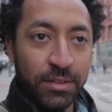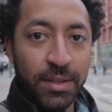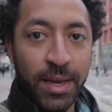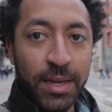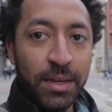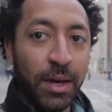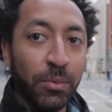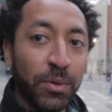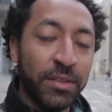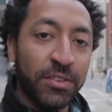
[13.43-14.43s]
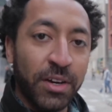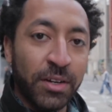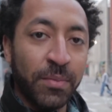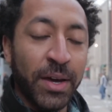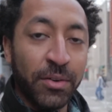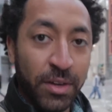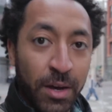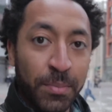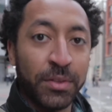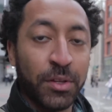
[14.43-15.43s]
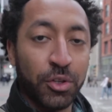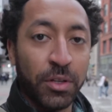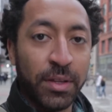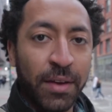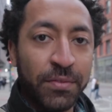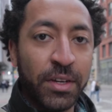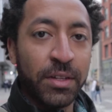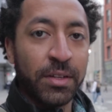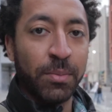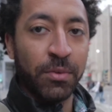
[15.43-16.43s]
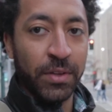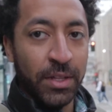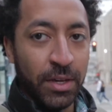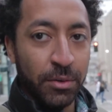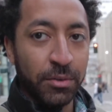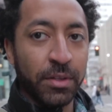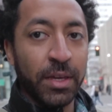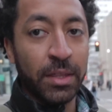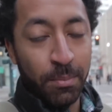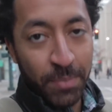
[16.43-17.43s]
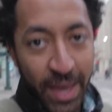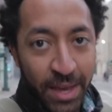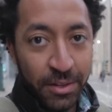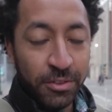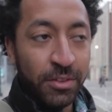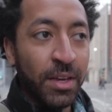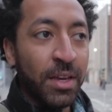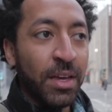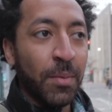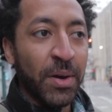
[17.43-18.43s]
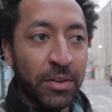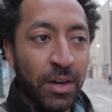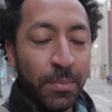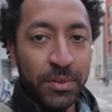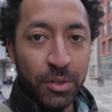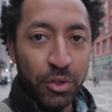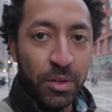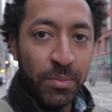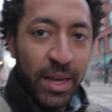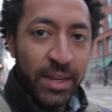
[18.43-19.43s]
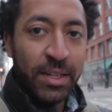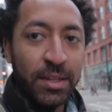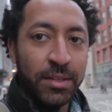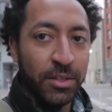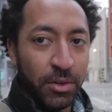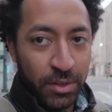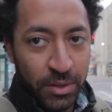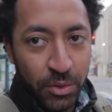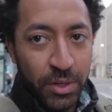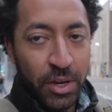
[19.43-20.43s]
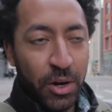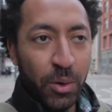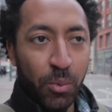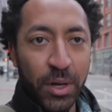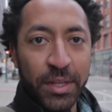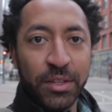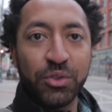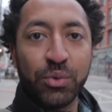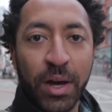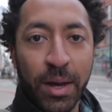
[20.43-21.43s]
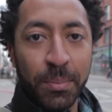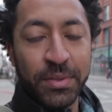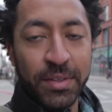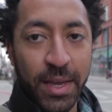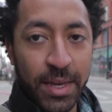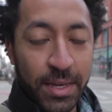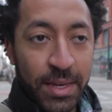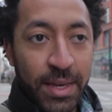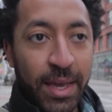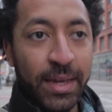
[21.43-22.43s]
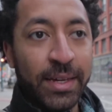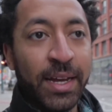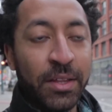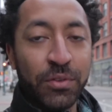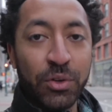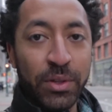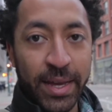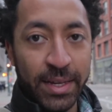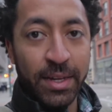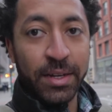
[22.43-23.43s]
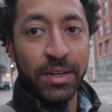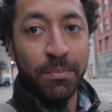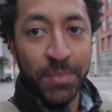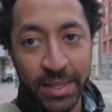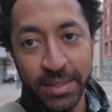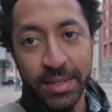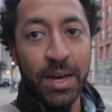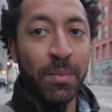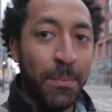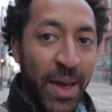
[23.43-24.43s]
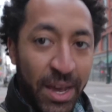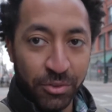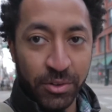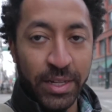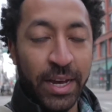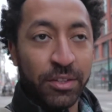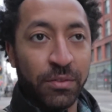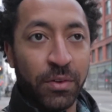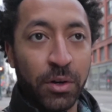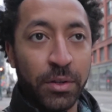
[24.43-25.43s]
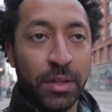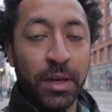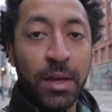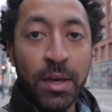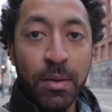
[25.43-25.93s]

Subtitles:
Today, I wanted to talk about composition. I've done a couple videos in the past about composition, but I kind of, you know, in the new year, I wanted to update and kind of do like a compendium, a masterclass of all the